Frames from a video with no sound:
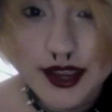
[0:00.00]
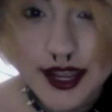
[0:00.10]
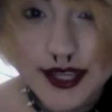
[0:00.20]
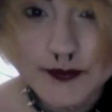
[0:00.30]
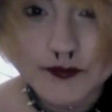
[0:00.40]

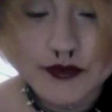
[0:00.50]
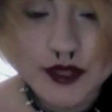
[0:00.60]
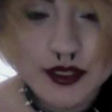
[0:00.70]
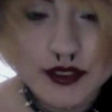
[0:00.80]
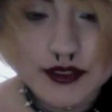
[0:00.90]
Hi.
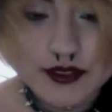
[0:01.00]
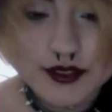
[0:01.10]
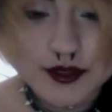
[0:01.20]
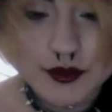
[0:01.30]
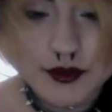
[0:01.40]

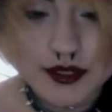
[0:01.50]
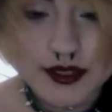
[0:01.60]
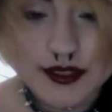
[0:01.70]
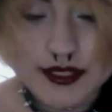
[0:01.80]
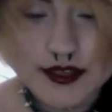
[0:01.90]
So
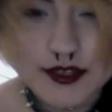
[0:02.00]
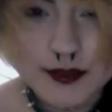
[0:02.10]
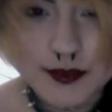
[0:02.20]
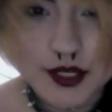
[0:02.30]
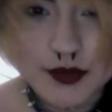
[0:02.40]
this is going
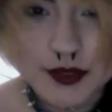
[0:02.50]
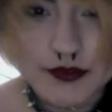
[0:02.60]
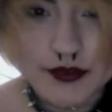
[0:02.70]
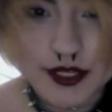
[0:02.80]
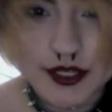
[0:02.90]
to be a quick
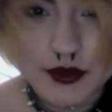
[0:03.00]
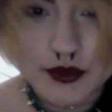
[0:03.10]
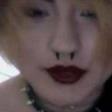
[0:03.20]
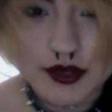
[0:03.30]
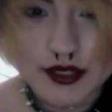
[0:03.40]
video
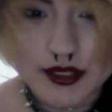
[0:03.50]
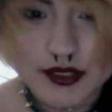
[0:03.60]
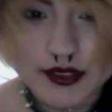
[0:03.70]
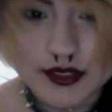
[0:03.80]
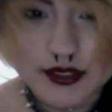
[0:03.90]

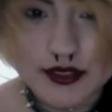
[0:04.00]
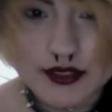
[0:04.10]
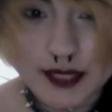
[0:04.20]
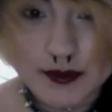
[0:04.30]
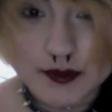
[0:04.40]
on
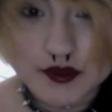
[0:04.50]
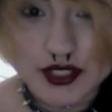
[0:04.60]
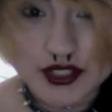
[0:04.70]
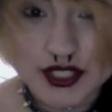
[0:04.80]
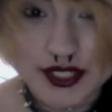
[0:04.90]
septum
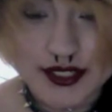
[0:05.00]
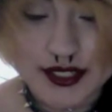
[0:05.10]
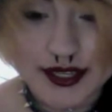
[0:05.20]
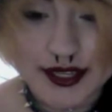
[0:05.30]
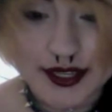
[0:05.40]
stretching
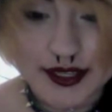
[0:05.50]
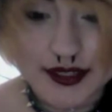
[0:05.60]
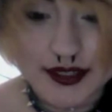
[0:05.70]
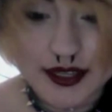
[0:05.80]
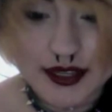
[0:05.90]

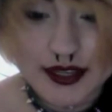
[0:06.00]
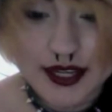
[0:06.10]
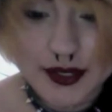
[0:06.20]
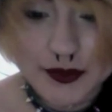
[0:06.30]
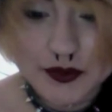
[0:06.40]
and
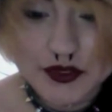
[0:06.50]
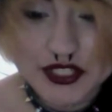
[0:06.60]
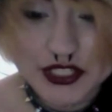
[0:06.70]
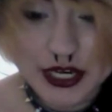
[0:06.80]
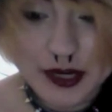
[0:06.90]
how to
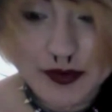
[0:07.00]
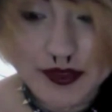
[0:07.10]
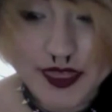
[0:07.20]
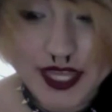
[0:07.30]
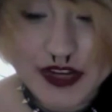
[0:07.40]
stop
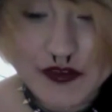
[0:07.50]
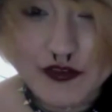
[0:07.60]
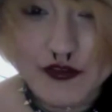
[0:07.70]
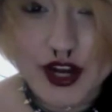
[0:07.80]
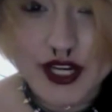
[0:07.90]
that
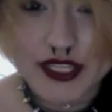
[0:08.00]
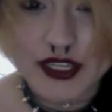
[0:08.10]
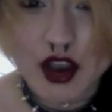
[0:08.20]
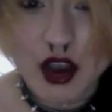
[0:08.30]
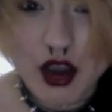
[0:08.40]
fucking
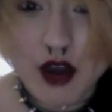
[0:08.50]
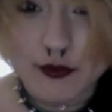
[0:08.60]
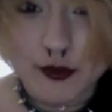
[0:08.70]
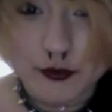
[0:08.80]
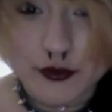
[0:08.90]

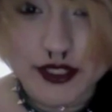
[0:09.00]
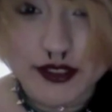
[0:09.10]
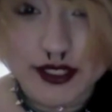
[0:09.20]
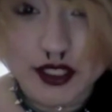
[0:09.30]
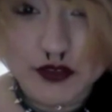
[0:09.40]
awful
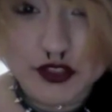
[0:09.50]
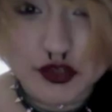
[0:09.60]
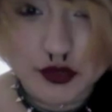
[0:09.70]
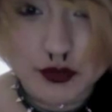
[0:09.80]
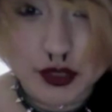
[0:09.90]
feeling of your
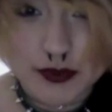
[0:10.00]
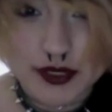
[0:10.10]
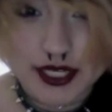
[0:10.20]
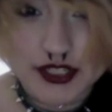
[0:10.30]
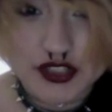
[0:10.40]
jewelry rubbing
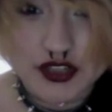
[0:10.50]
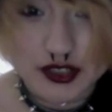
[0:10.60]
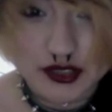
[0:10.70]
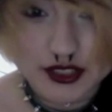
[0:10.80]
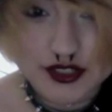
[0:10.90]
against your
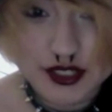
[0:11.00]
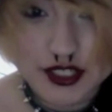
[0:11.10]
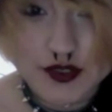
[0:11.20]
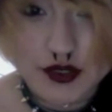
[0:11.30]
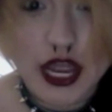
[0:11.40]
cartilage,
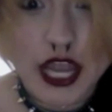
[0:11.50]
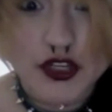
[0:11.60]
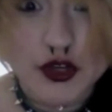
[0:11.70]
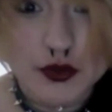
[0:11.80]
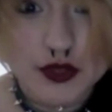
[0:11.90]
because I
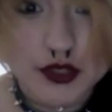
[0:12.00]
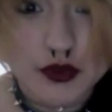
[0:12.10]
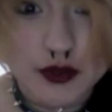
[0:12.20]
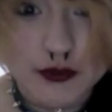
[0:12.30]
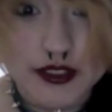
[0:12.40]
know that you
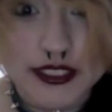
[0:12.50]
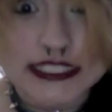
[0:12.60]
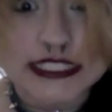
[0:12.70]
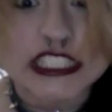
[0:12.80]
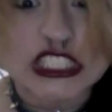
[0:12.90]
all feel it
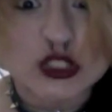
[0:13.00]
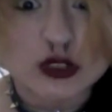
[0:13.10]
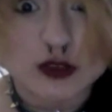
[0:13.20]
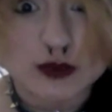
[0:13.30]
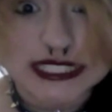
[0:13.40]
and I know
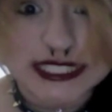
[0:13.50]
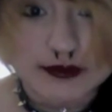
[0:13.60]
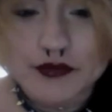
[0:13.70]
your pain.